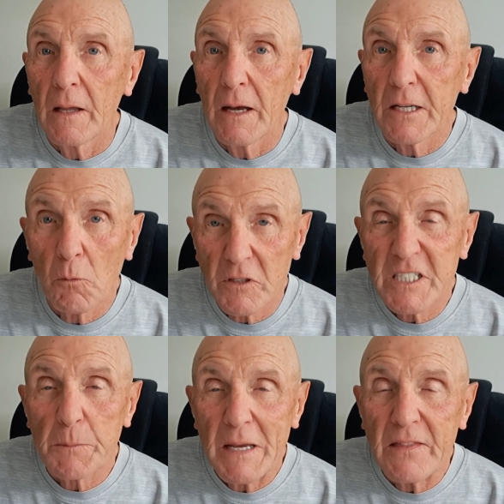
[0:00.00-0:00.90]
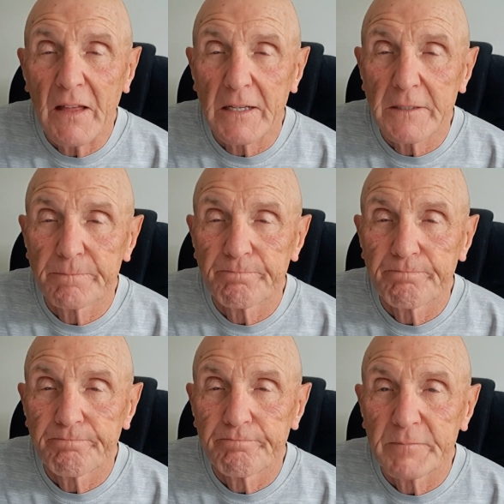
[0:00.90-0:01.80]
and he wants to beat that.
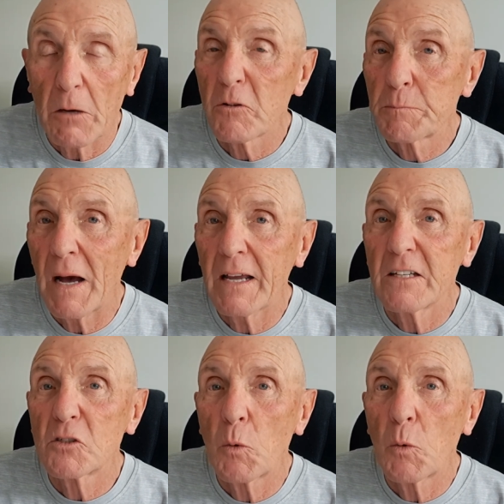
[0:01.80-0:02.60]
That was back in